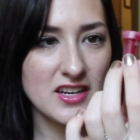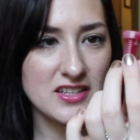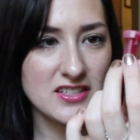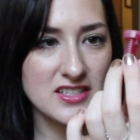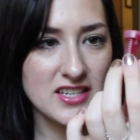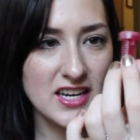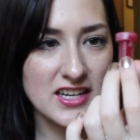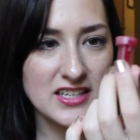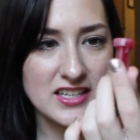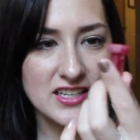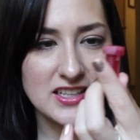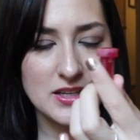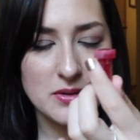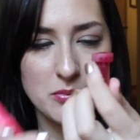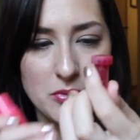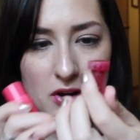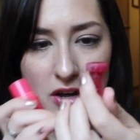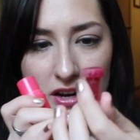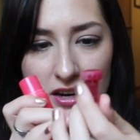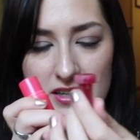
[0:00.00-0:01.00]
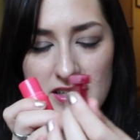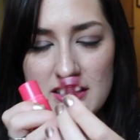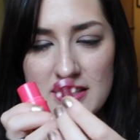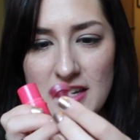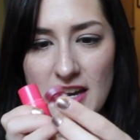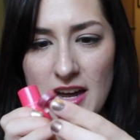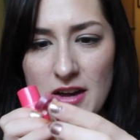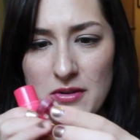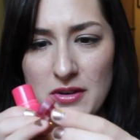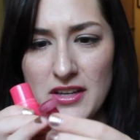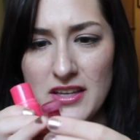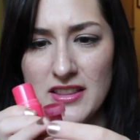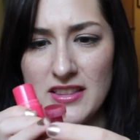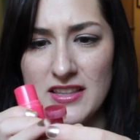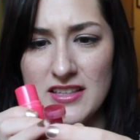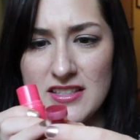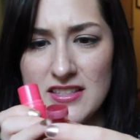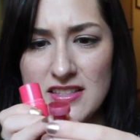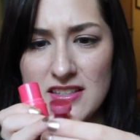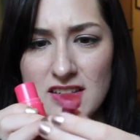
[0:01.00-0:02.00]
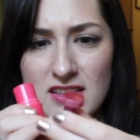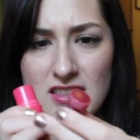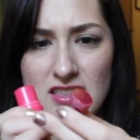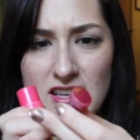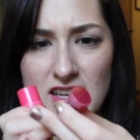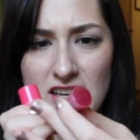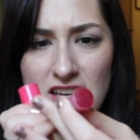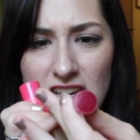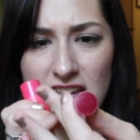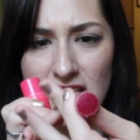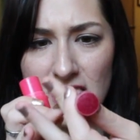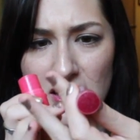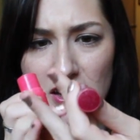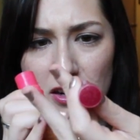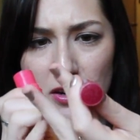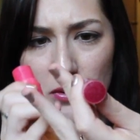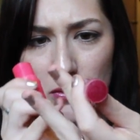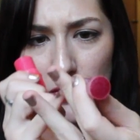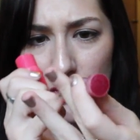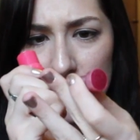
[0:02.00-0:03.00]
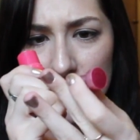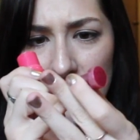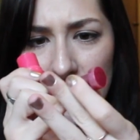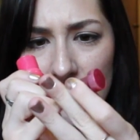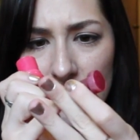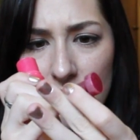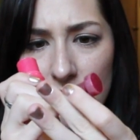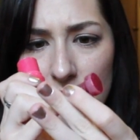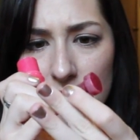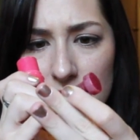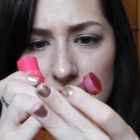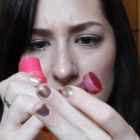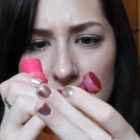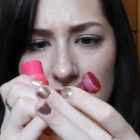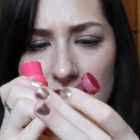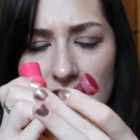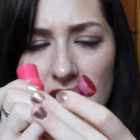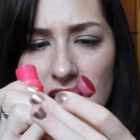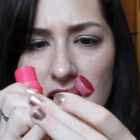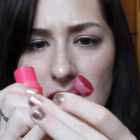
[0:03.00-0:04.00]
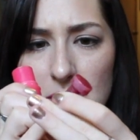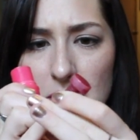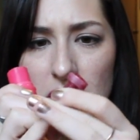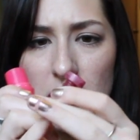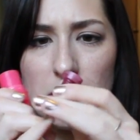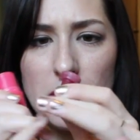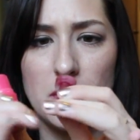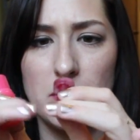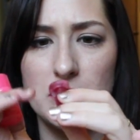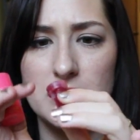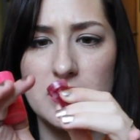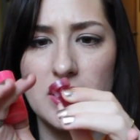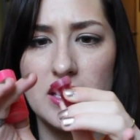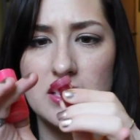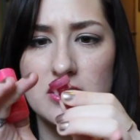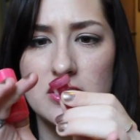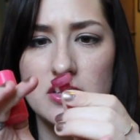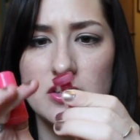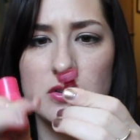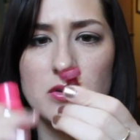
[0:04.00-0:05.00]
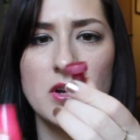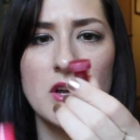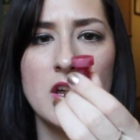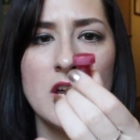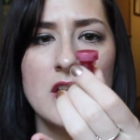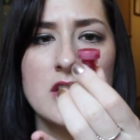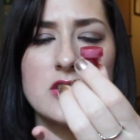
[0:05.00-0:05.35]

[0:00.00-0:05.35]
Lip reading: There's technically product down in this little thing here, which I don't think I'm gonna be able to get to.